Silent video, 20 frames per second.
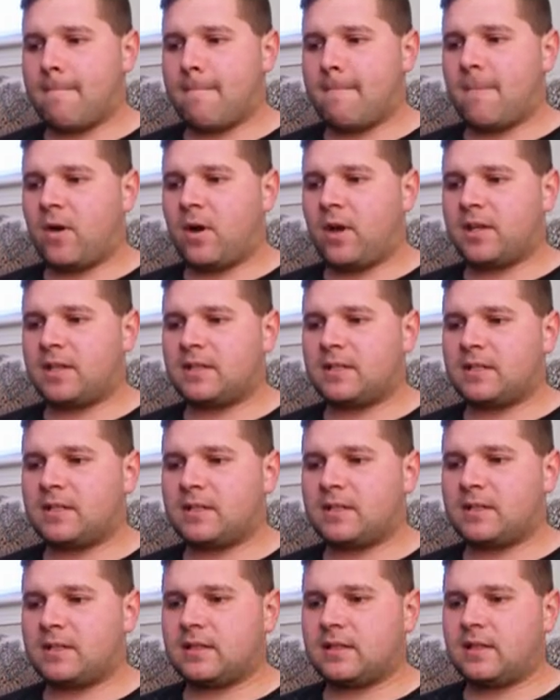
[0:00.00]

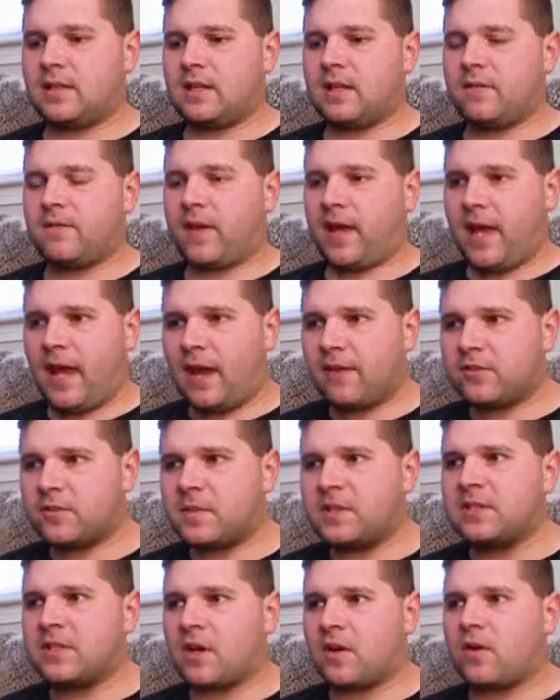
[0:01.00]
But if I have to
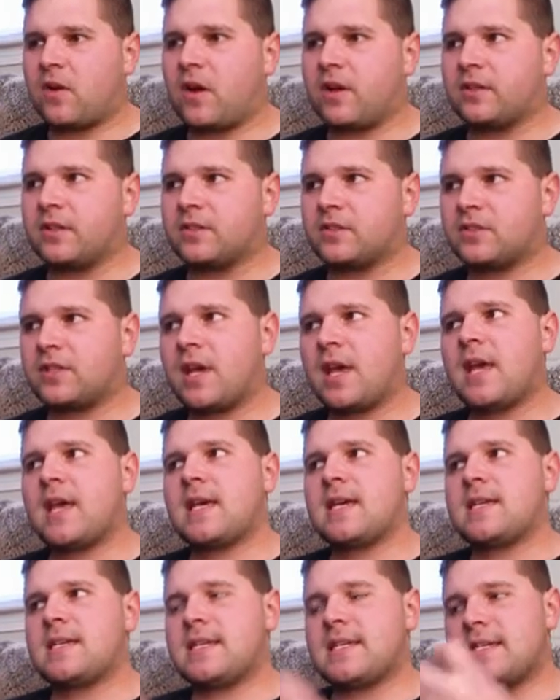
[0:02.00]
be dead honest,
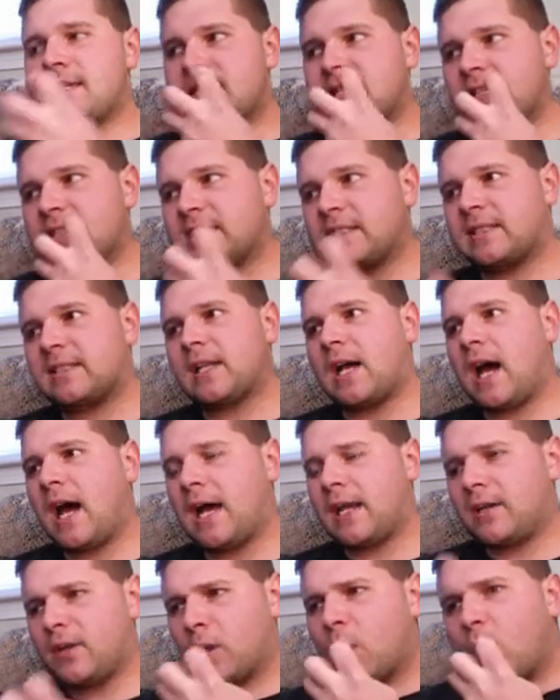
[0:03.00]
it does
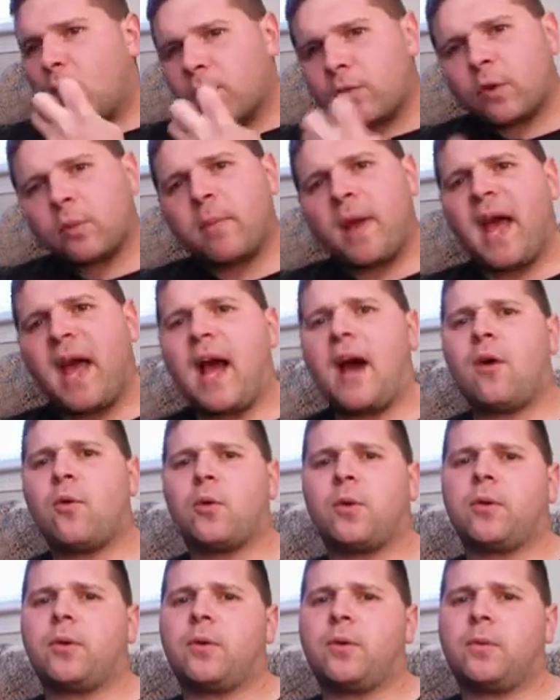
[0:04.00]
not
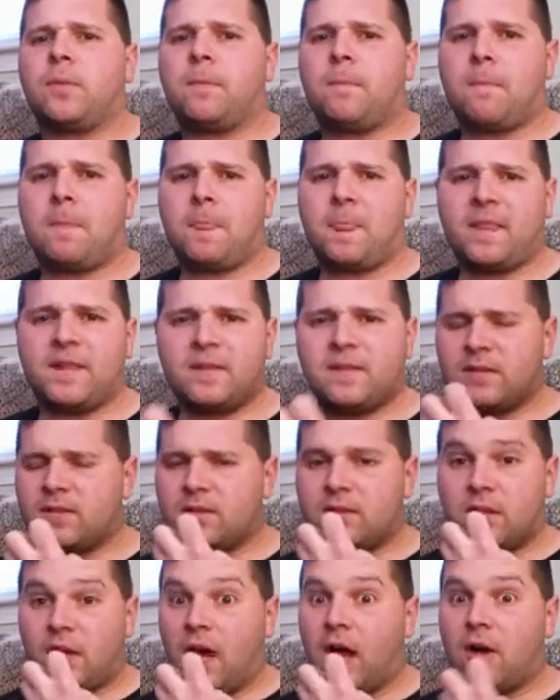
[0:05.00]
overpower
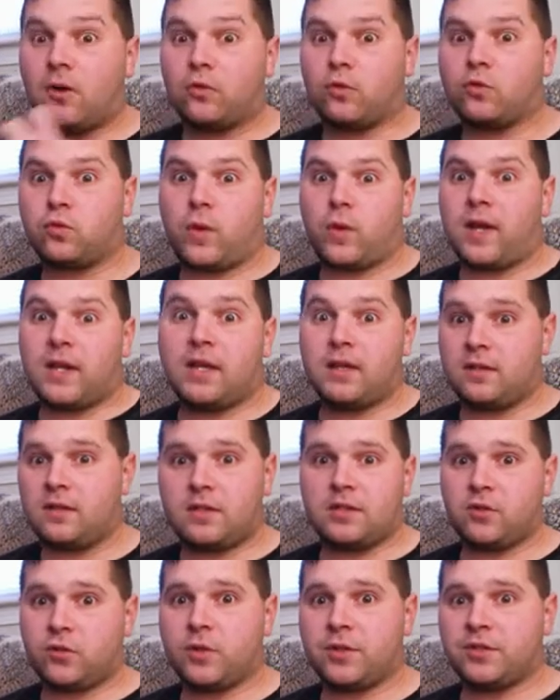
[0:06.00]
how
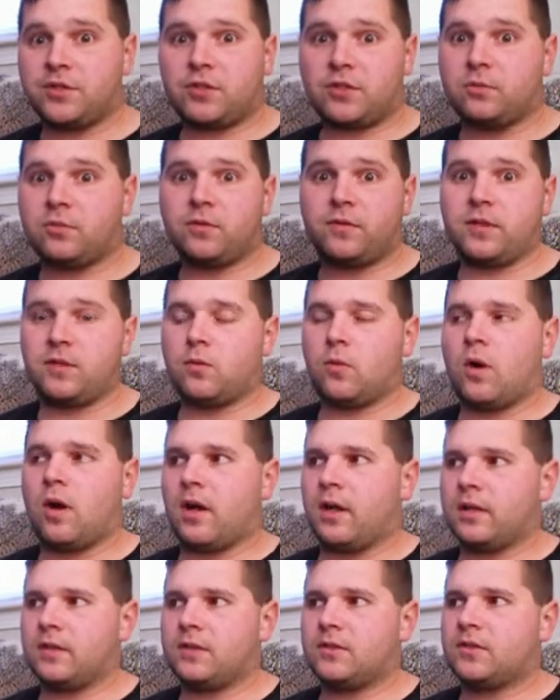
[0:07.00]
great the original movie
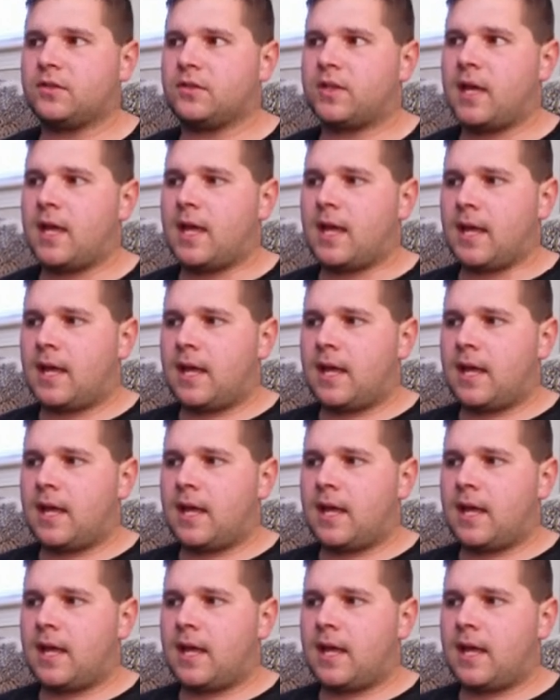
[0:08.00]
was.